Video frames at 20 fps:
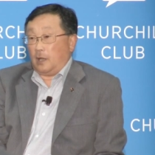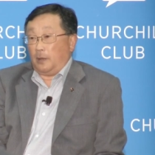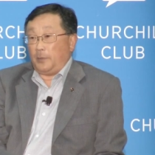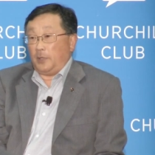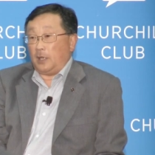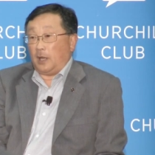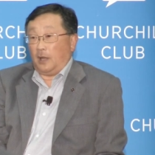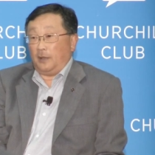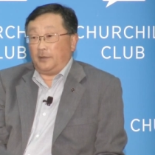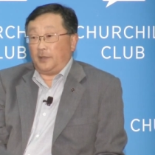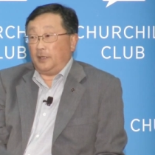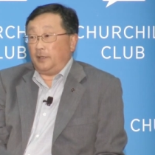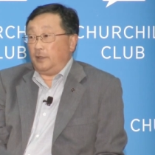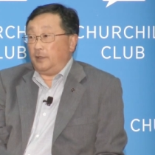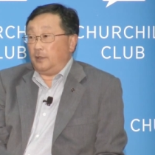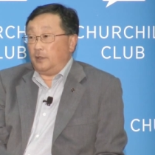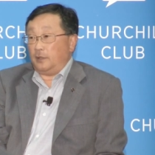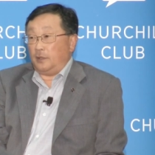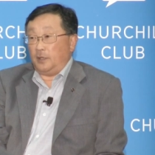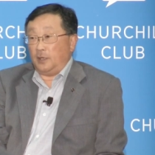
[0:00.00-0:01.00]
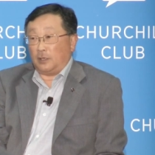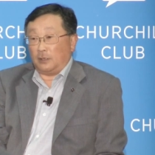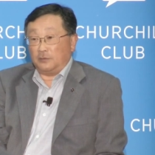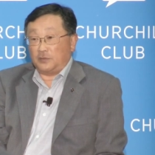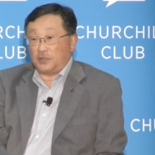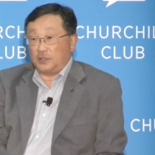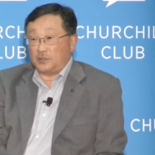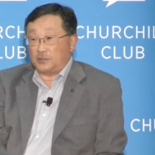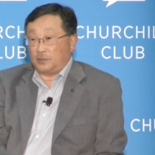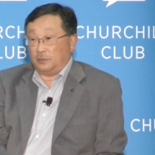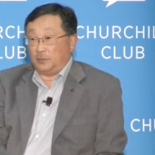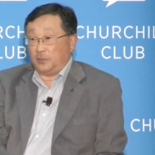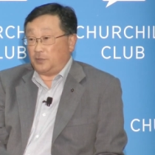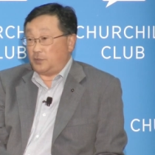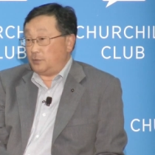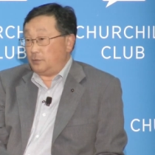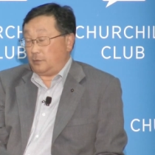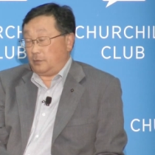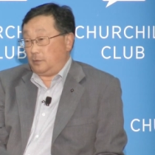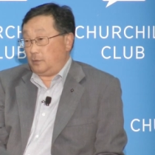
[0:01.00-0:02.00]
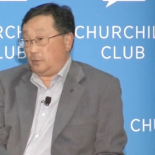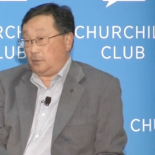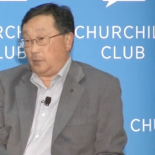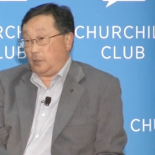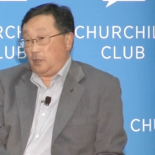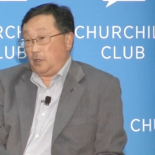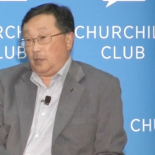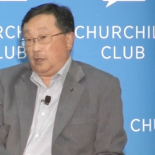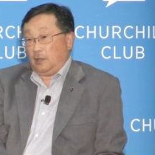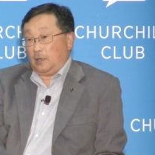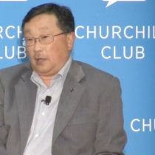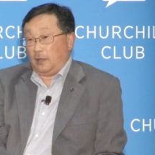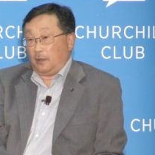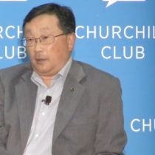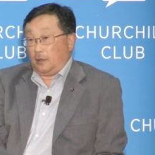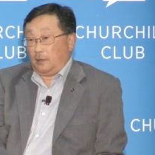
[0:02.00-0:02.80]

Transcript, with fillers: I mean, I think in the ecosystem, this is, I,